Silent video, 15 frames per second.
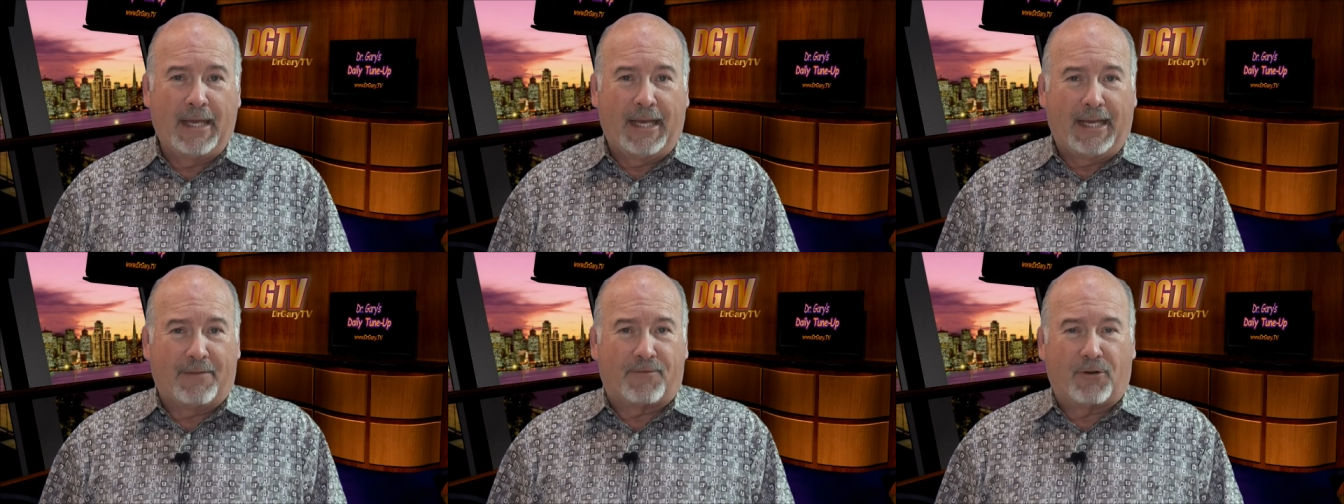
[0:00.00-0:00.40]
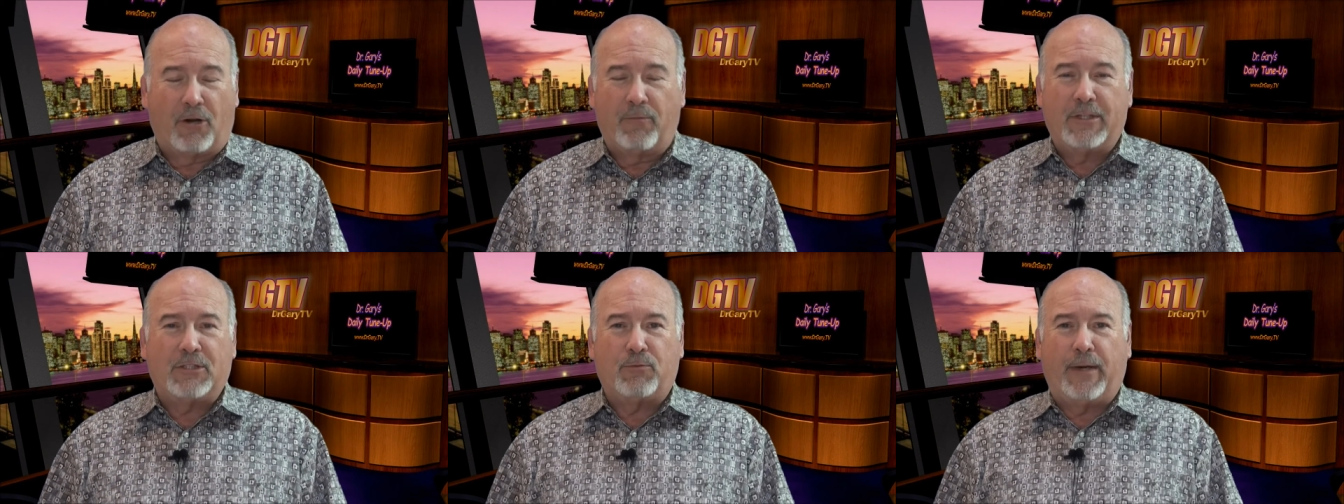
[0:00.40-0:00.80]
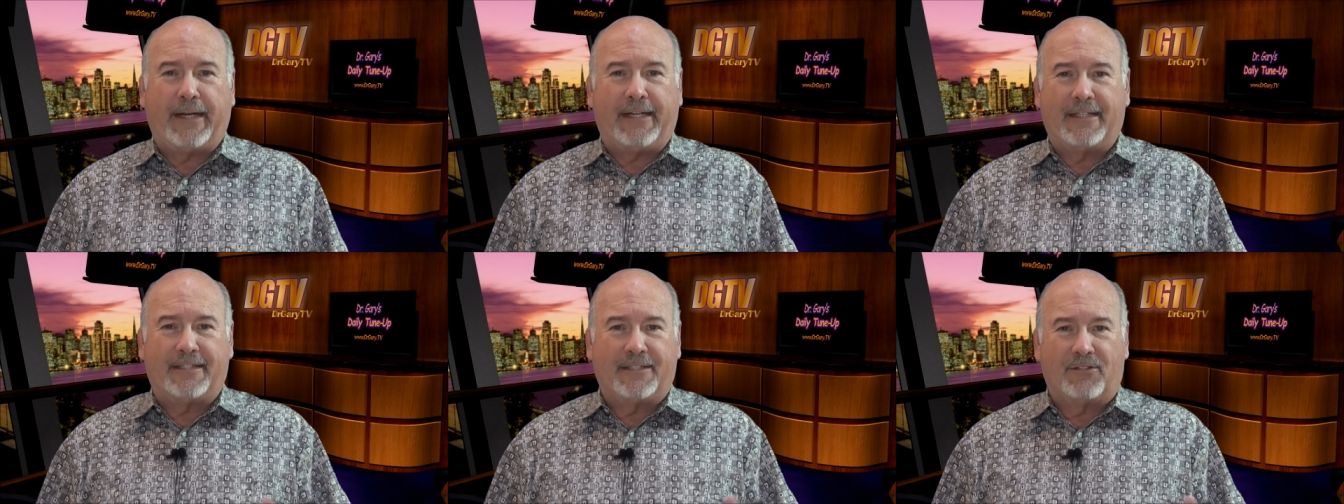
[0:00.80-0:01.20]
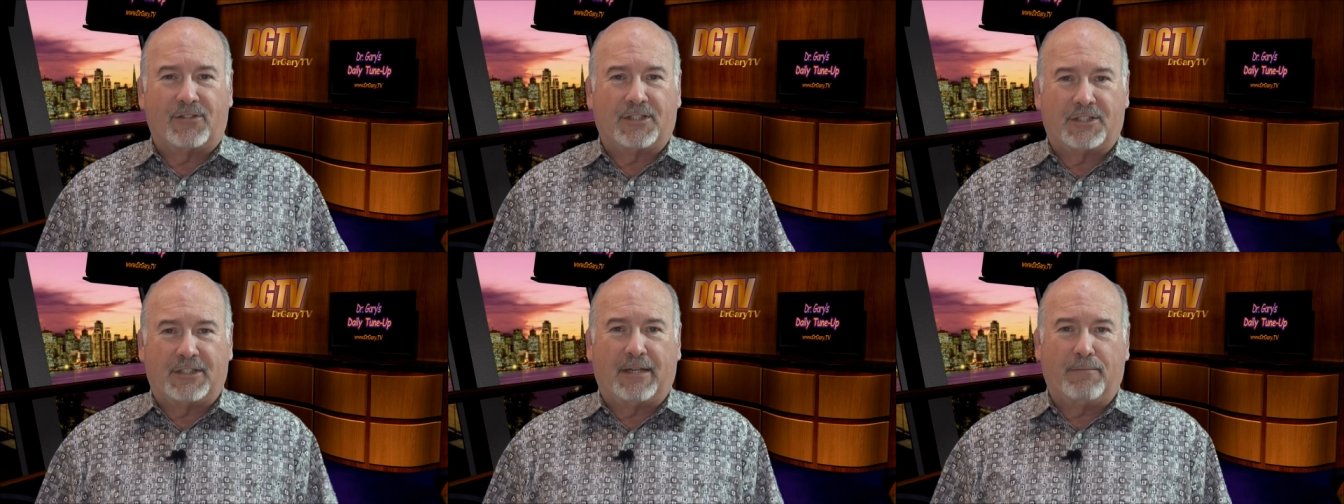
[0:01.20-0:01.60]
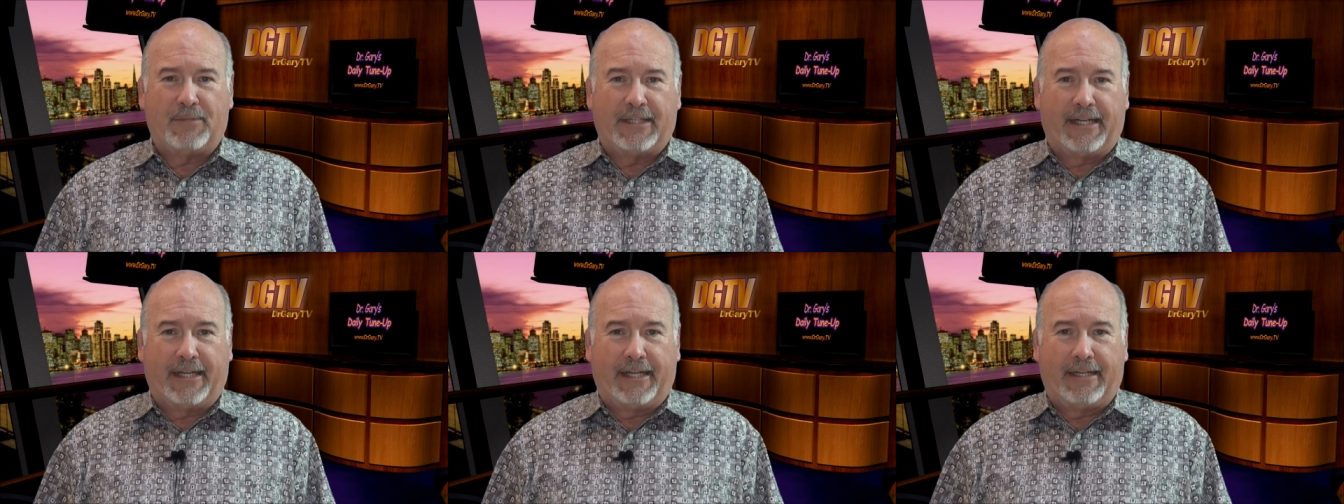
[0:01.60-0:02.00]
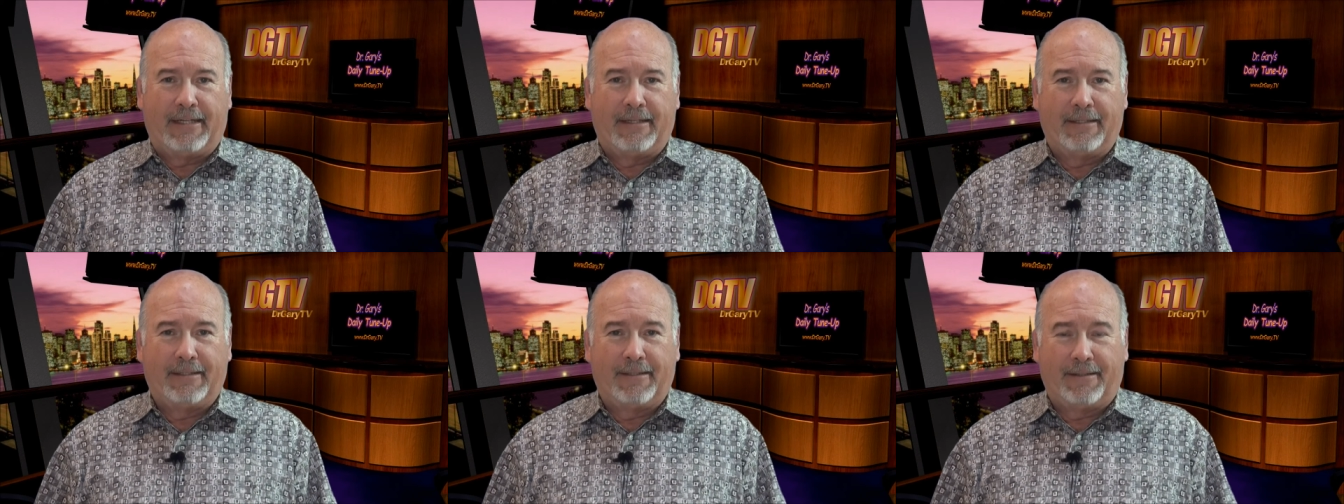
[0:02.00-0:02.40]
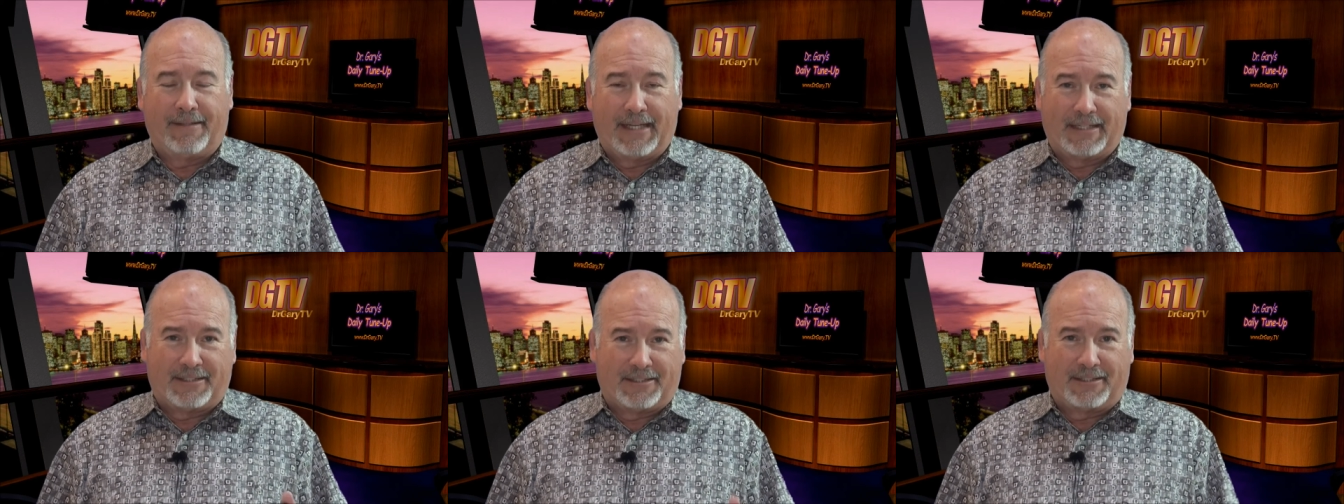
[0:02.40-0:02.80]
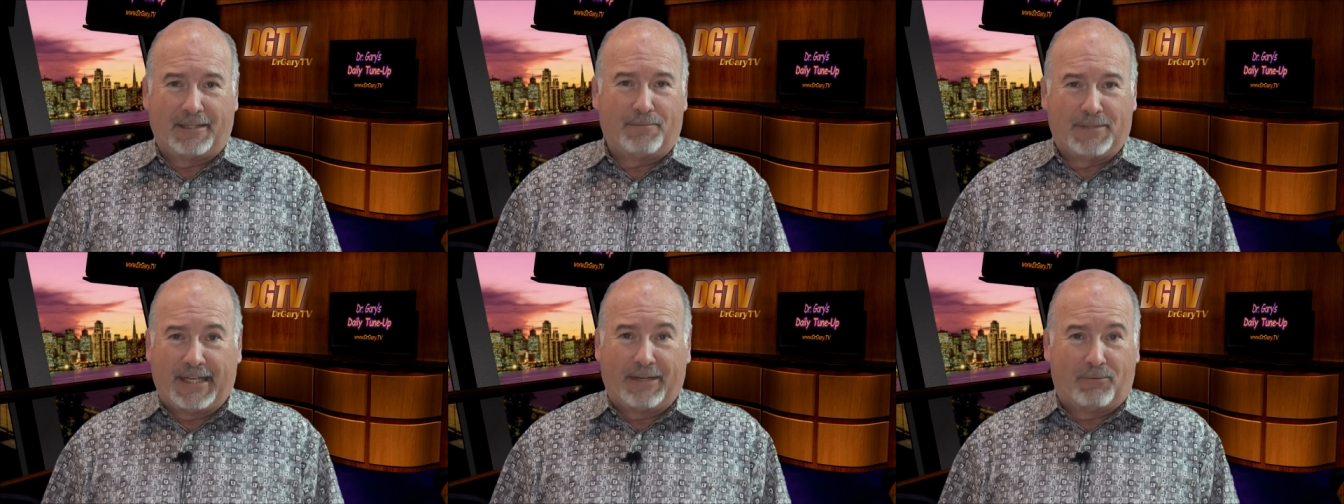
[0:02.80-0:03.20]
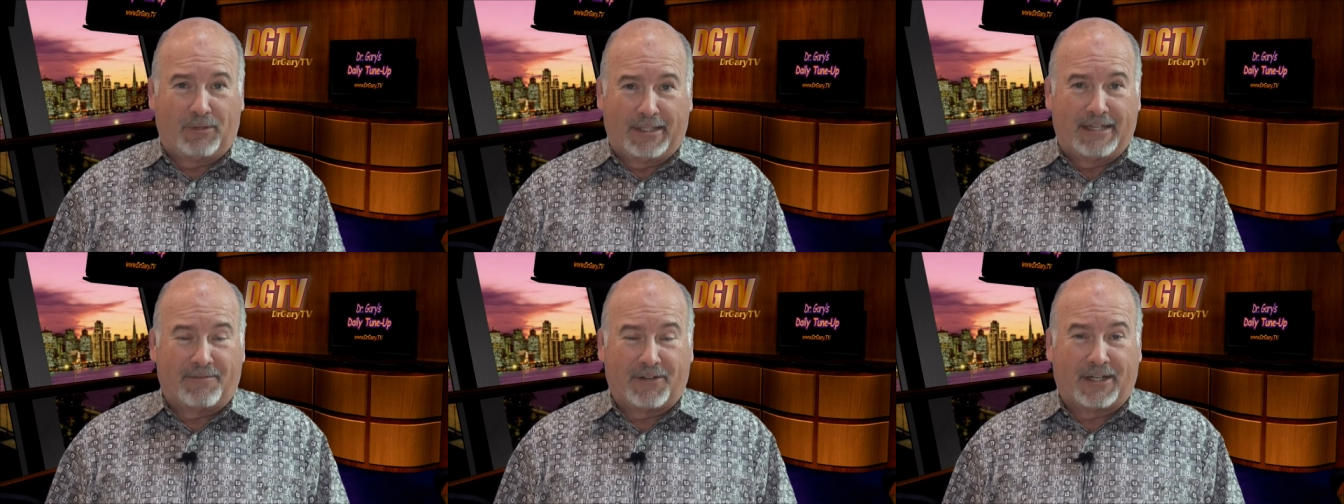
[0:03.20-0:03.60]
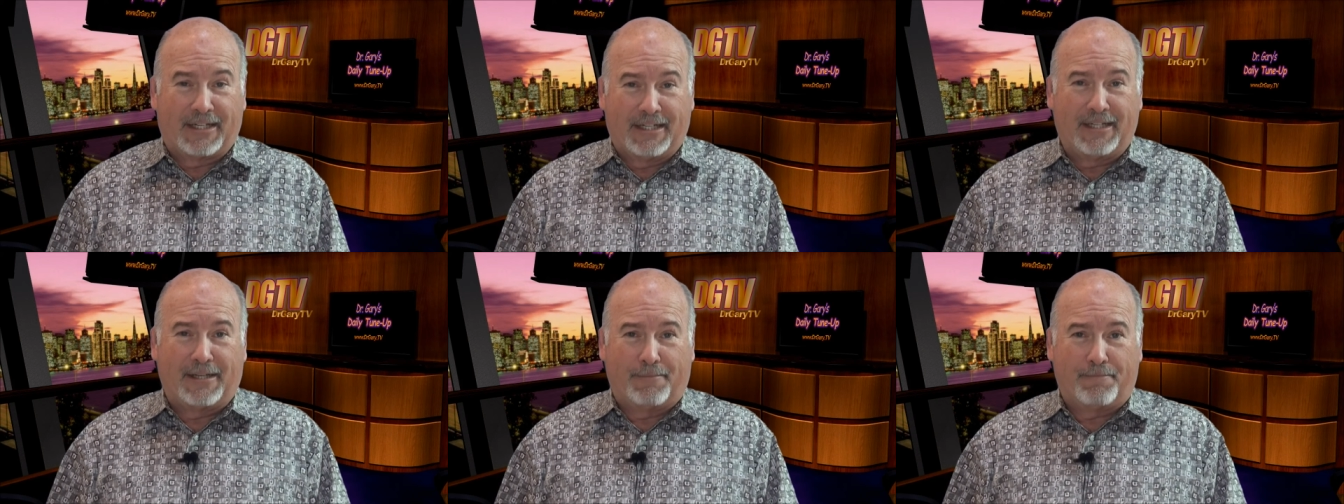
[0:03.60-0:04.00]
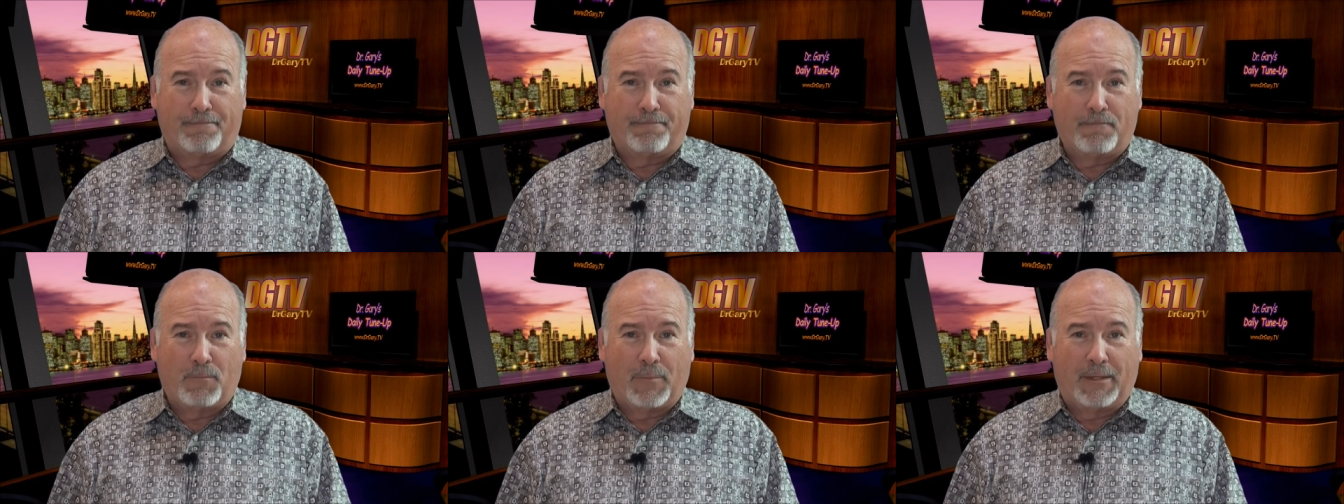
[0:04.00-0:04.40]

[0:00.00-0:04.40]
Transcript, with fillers: If we're always waiting till someday, that someday will never come,